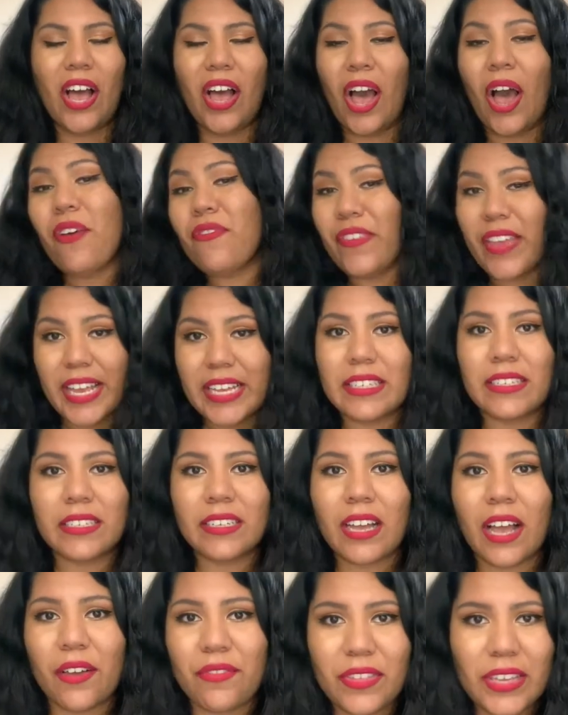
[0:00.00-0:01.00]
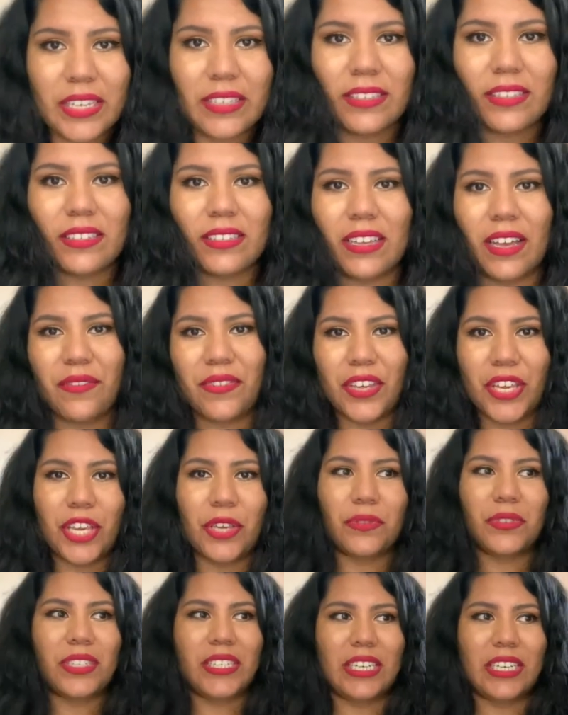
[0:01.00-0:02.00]
of it of these of the
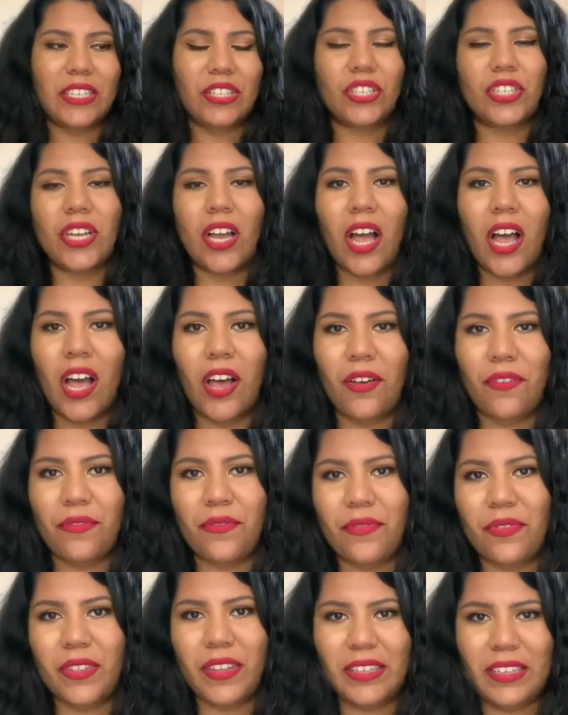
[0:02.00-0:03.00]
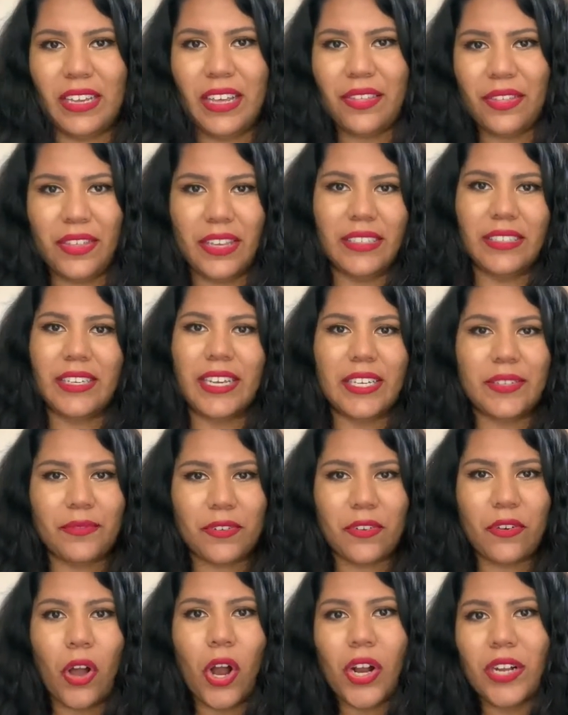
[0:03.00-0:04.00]
usage of the of these
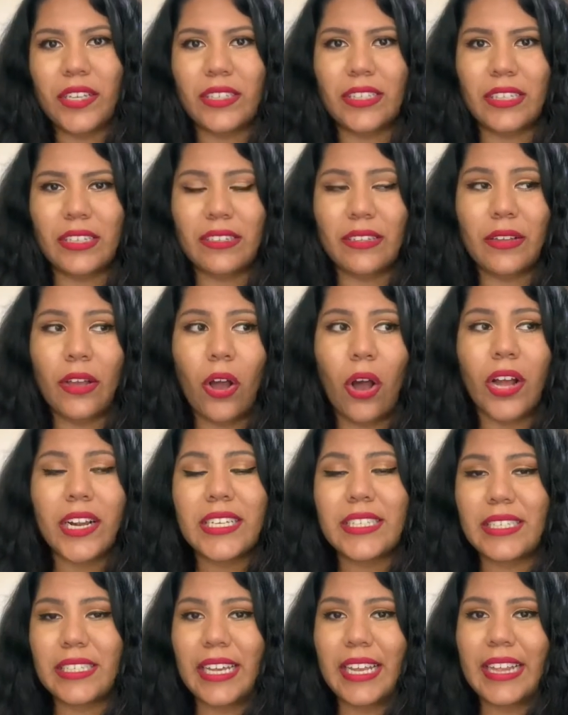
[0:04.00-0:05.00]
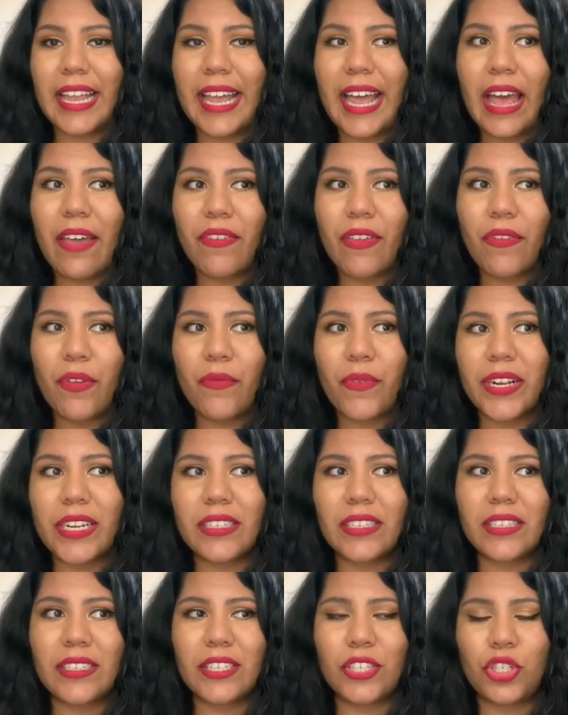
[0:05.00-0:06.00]
gift cards and honestly like i've even run
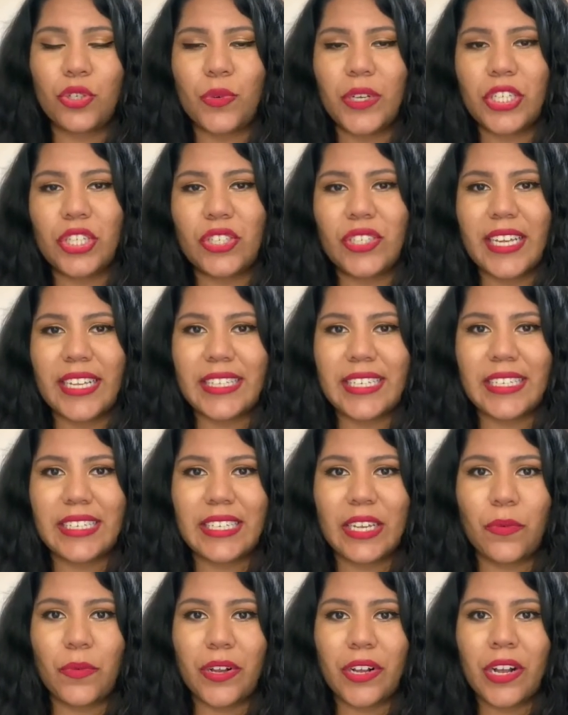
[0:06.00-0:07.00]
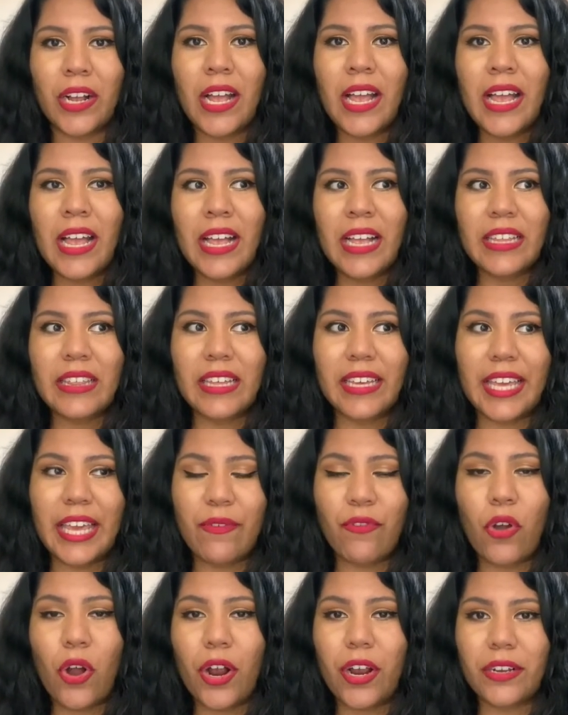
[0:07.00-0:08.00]
into situations at disney where the
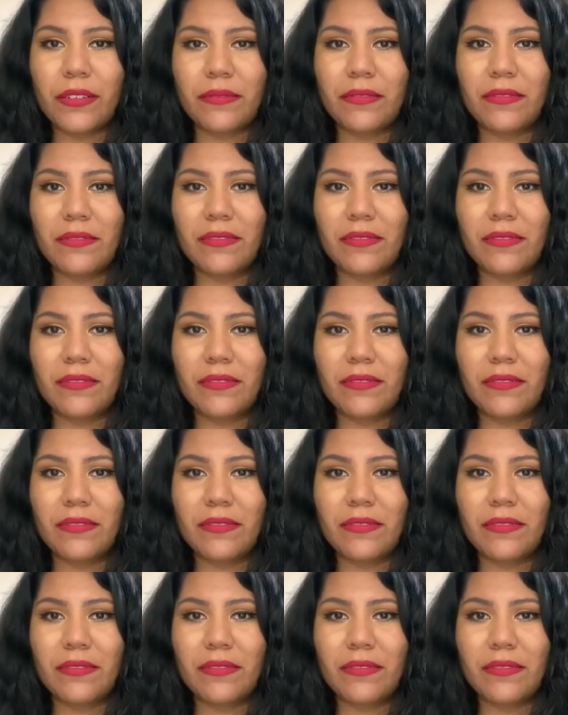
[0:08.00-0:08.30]
gift card